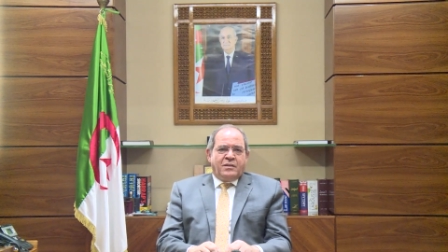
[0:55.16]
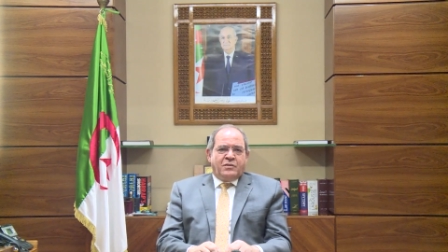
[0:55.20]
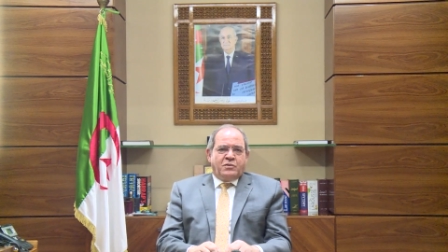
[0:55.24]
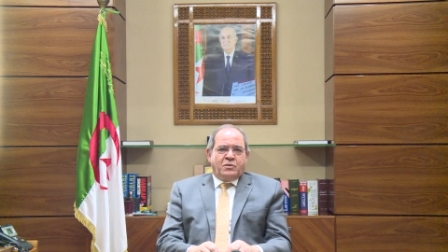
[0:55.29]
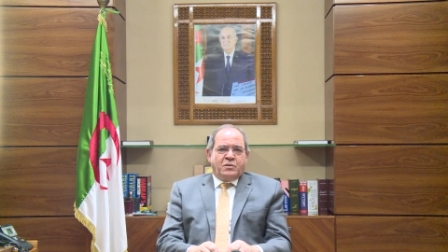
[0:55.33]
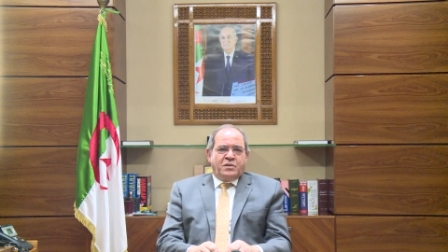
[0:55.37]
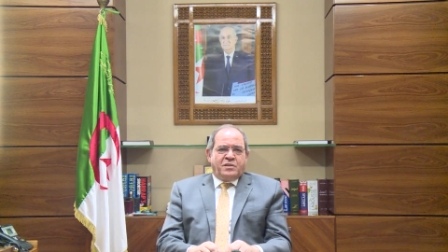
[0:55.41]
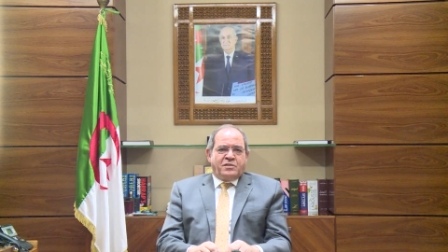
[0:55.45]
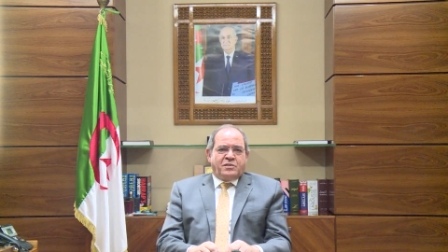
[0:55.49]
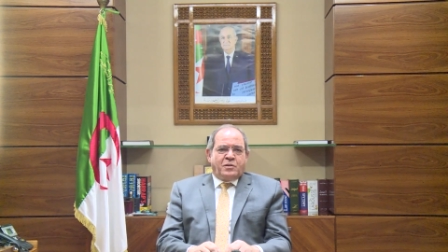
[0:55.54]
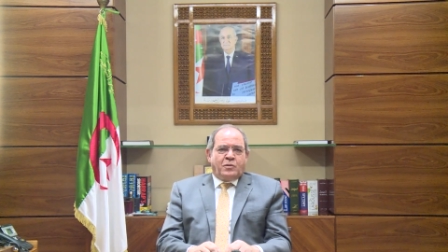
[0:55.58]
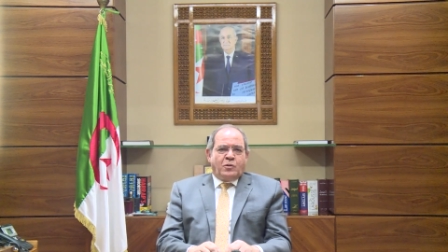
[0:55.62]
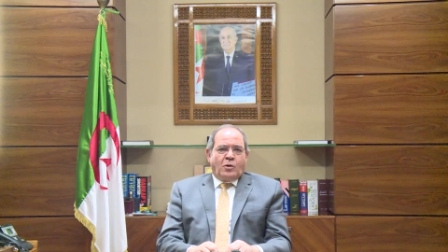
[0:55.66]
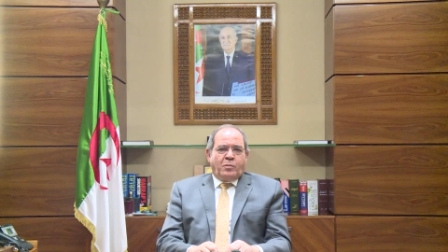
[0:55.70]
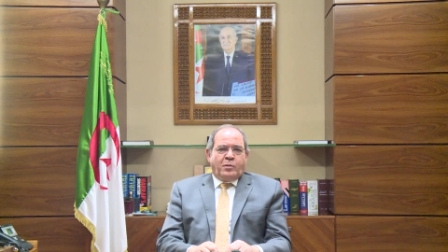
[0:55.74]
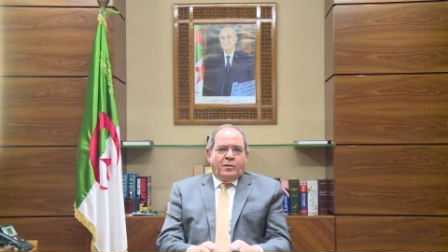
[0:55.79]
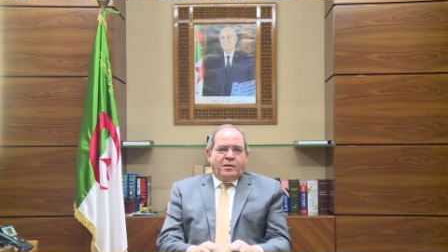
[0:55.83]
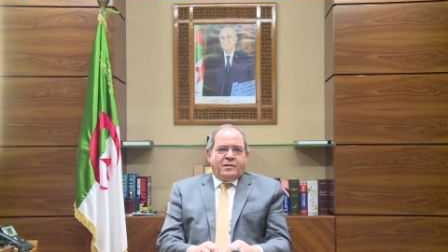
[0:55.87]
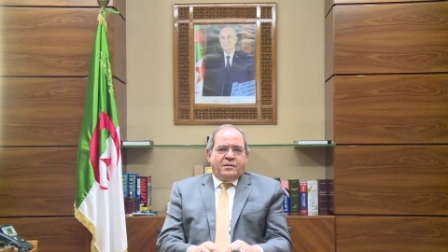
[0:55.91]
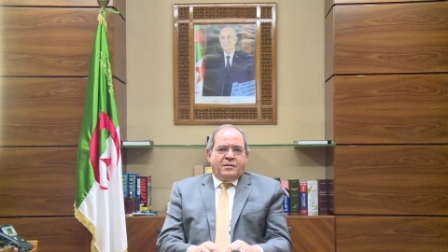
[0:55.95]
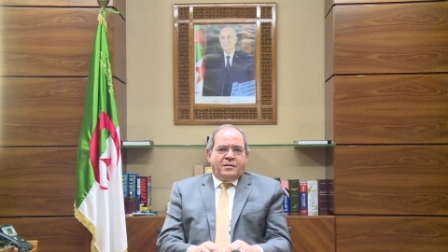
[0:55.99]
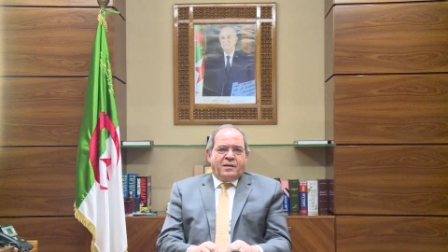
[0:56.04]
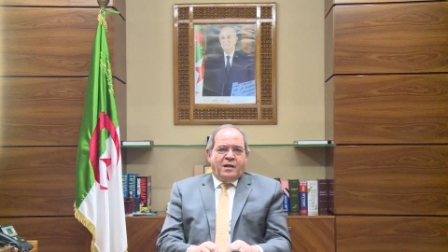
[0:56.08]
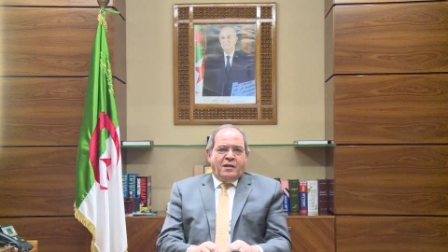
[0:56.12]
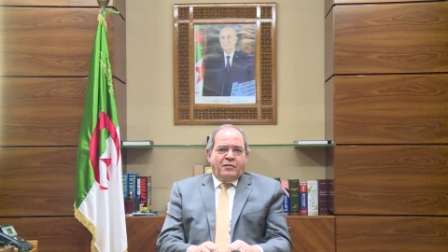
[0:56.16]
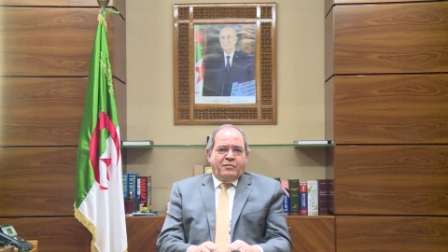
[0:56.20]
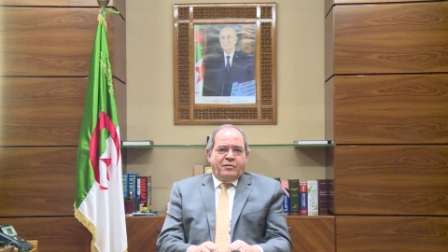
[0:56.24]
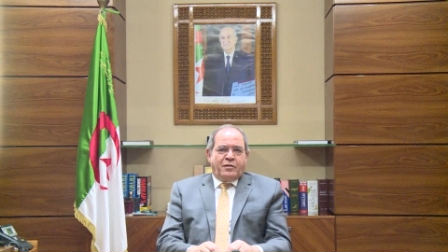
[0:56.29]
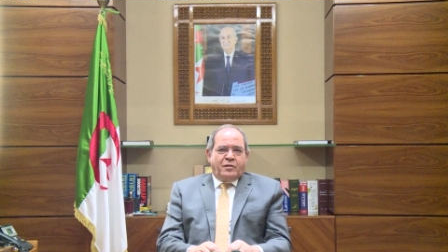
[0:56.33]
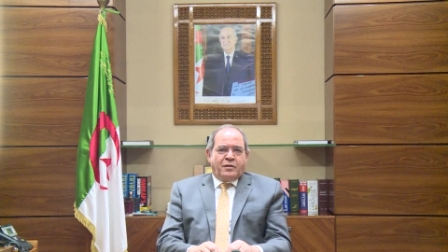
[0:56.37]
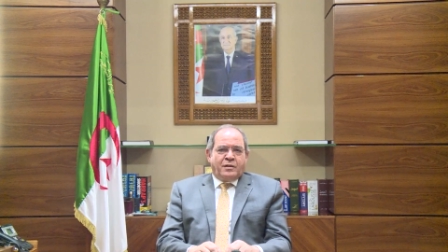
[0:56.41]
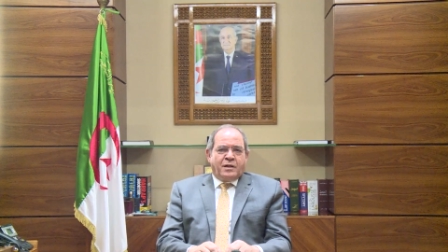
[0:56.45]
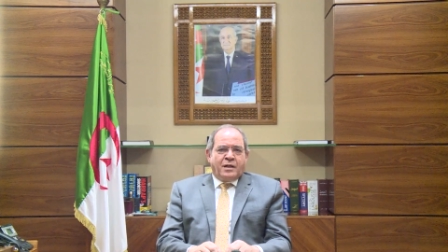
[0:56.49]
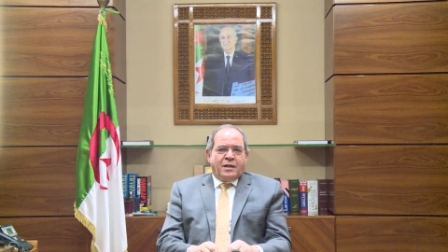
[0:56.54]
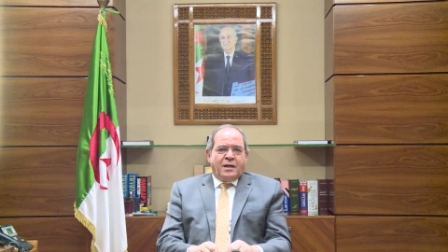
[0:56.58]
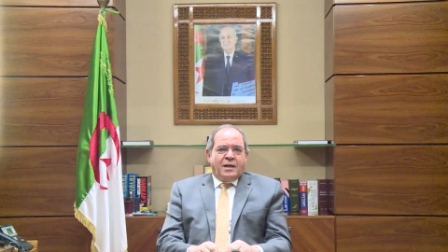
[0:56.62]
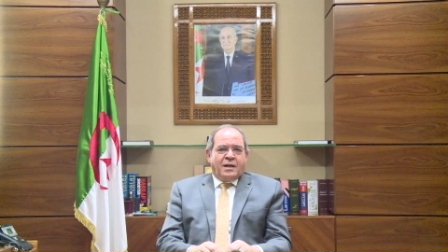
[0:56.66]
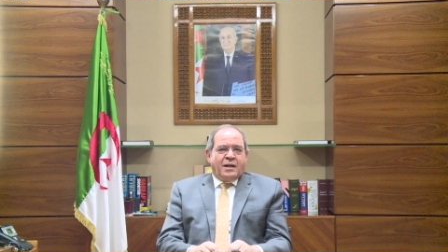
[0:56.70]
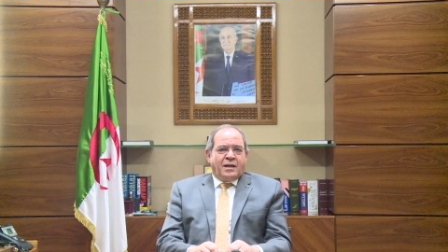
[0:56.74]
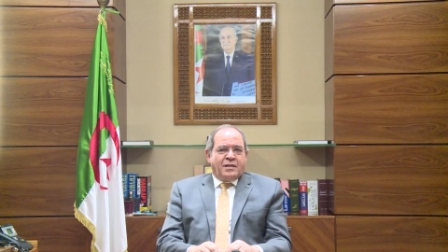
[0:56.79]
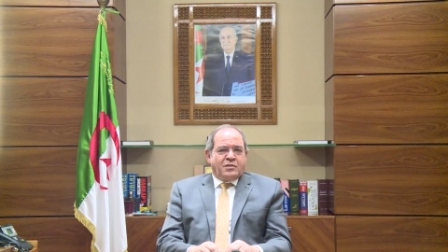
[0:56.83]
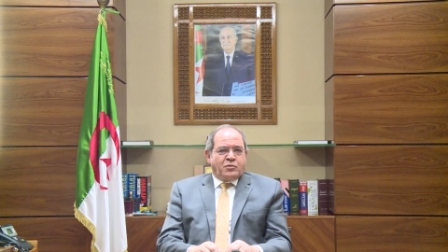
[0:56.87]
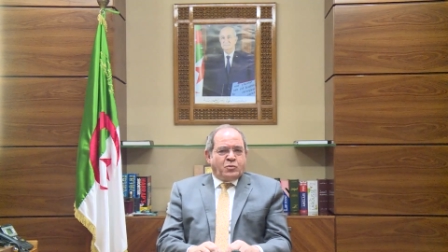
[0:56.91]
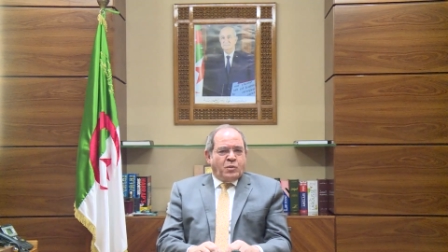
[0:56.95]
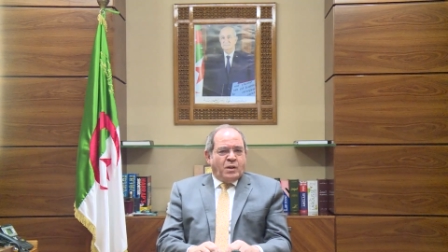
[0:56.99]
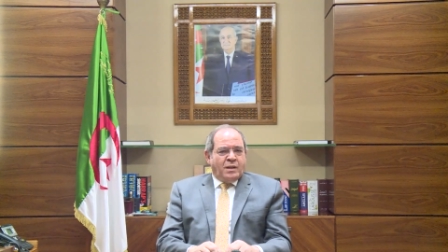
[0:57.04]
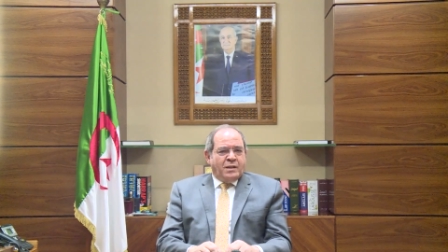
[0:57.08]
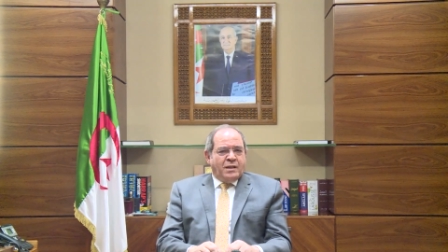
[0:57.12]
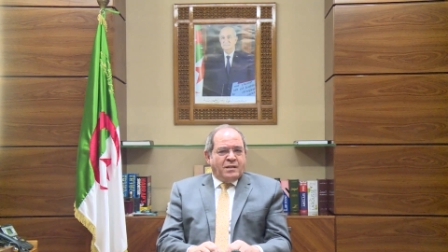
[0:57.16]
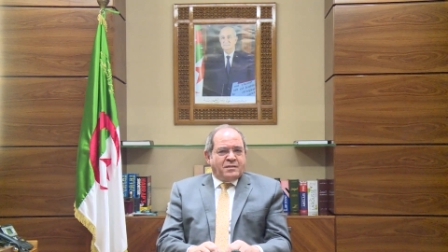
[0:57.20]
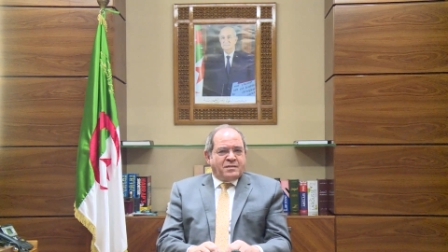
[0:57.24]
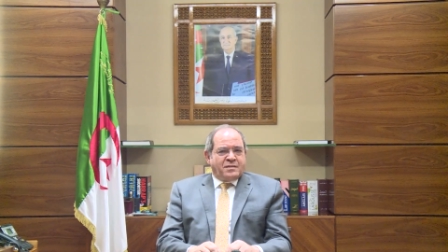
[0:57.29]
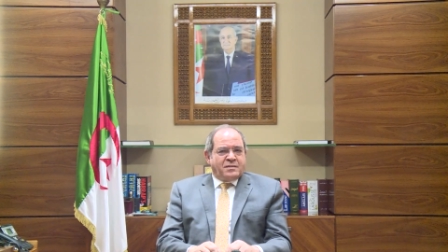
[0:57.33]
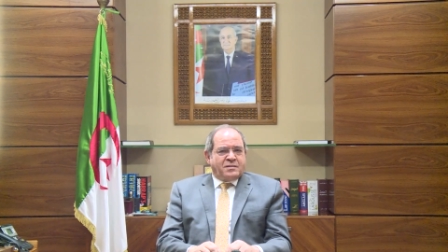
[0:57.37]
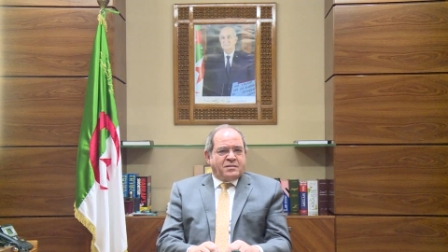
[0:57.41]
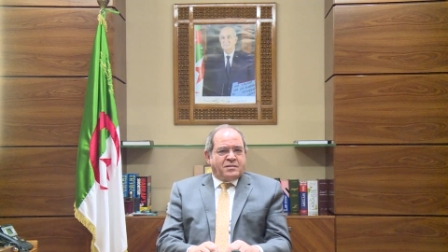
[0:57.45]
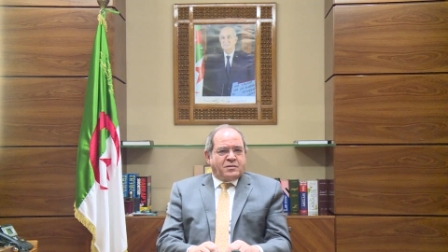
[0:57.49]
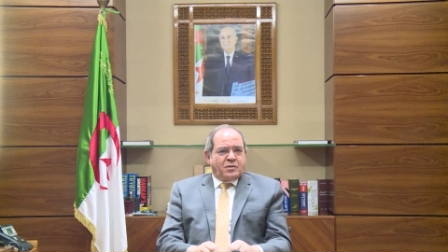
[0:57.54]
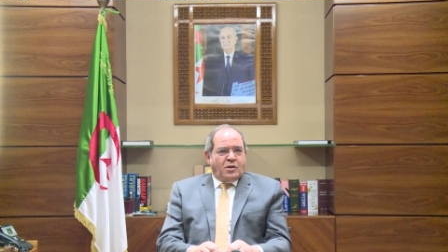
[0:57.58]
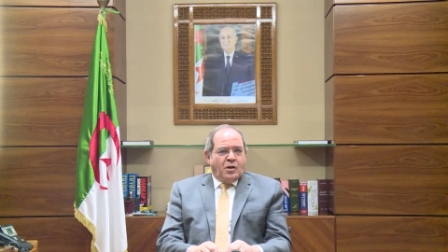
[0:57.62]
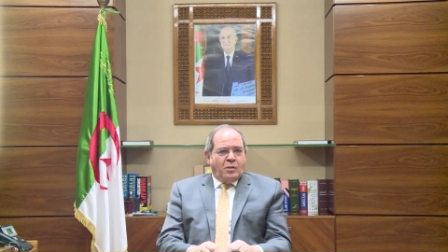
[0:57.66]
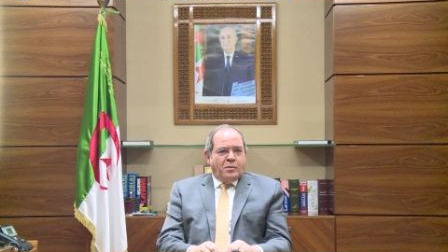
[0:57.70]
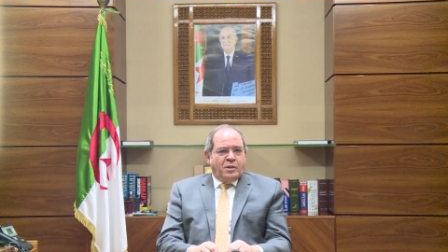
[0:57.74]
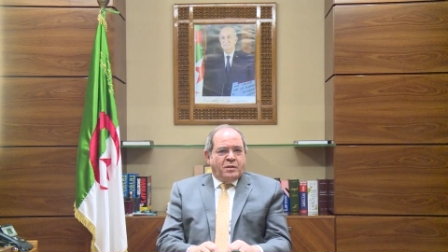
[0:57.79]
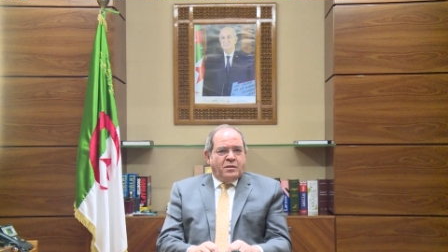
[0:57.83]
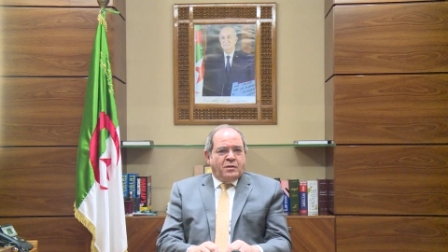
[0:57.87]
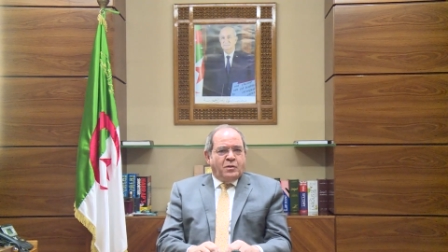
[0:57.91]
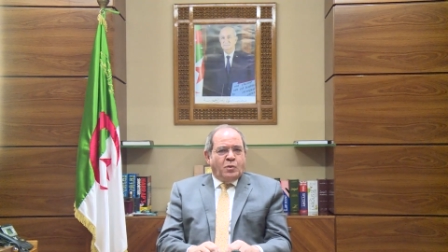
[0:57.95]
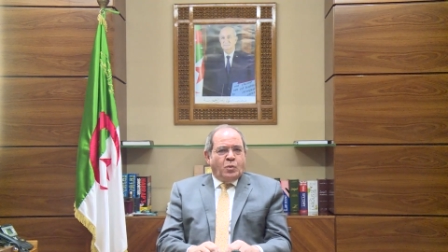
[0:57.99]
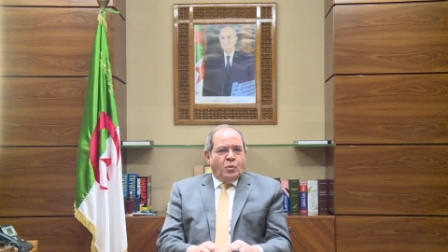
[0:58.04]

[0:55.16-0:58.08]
to this global endeavor as well as its common